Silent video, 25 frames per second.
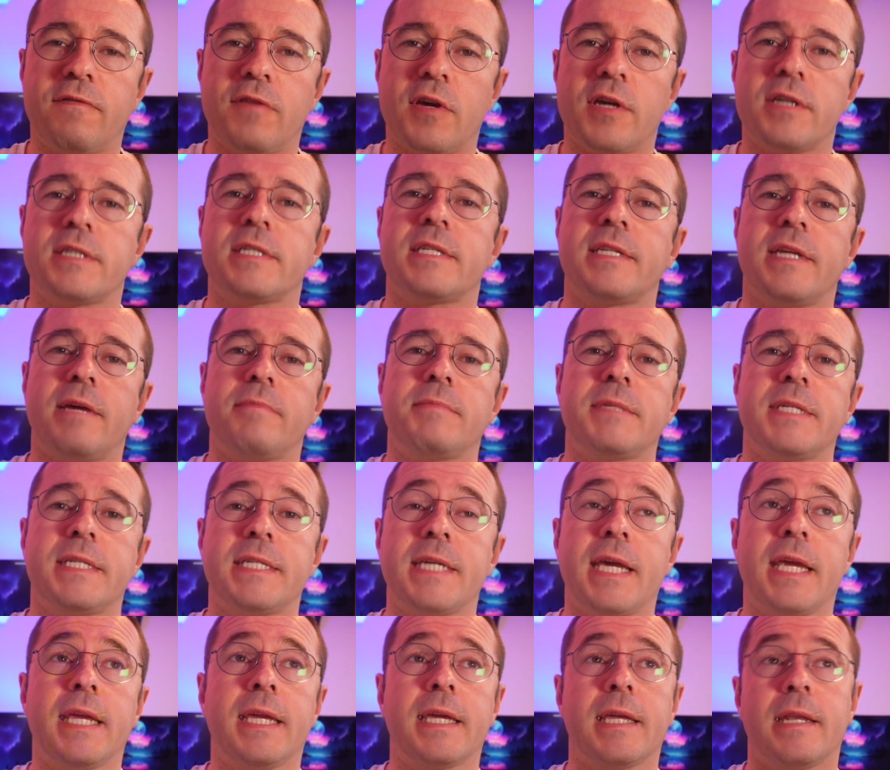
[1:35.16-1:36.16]
first step to
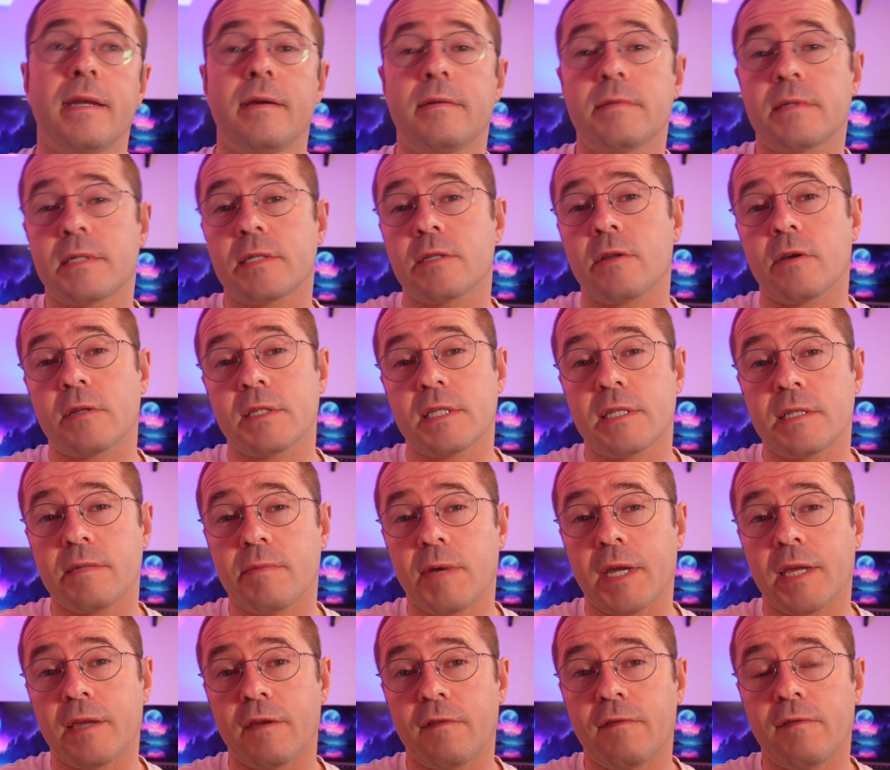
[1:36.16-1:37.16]
take, and it started to
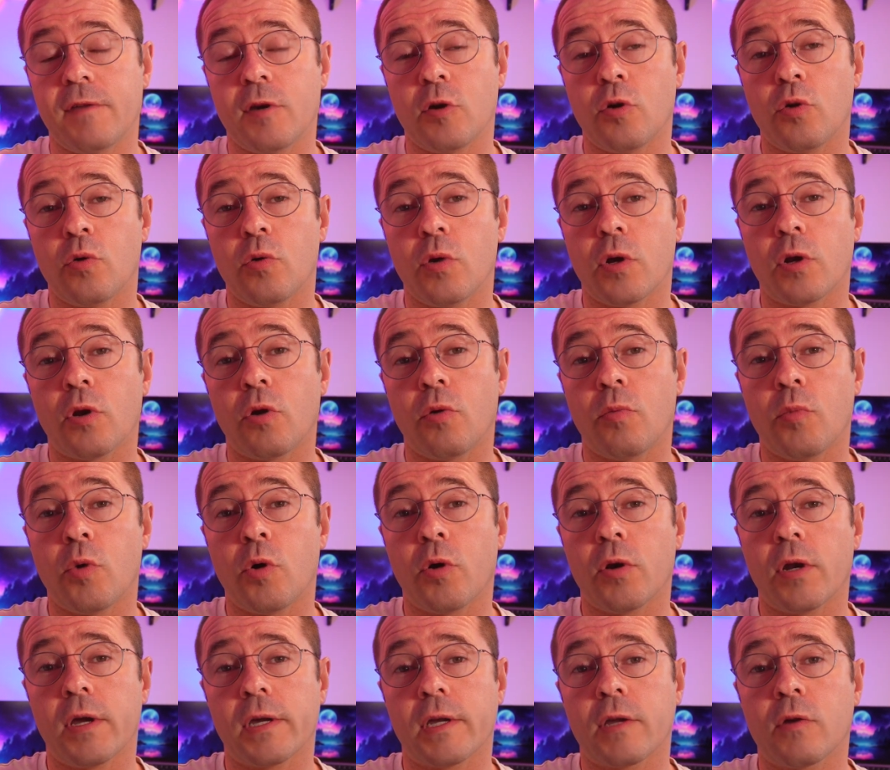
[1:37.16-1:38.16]
make it feel a lot
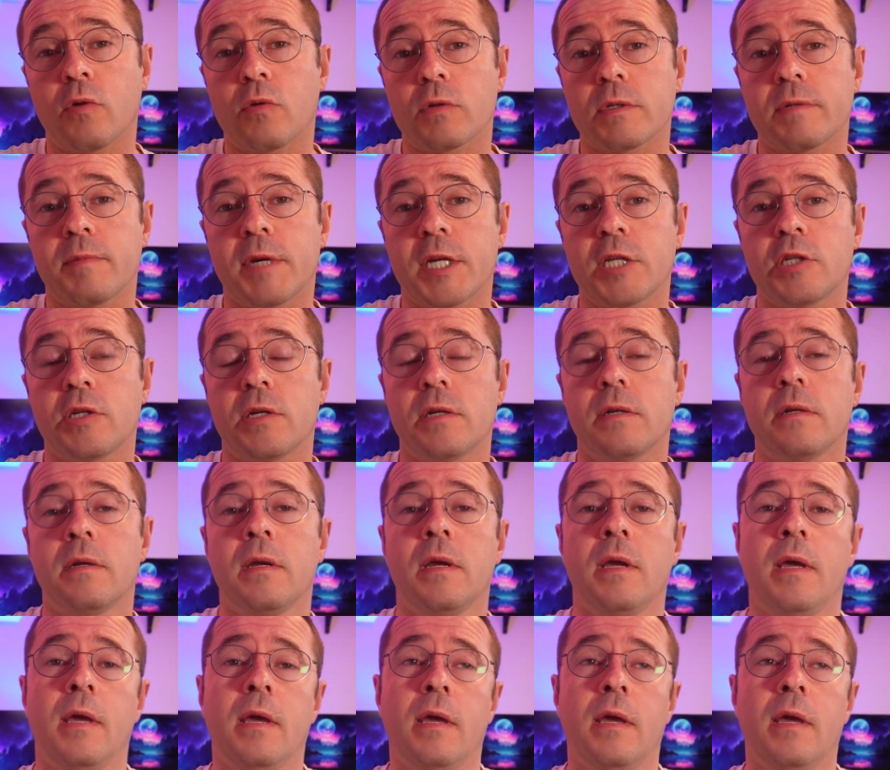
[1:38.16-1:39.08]
more like an automation.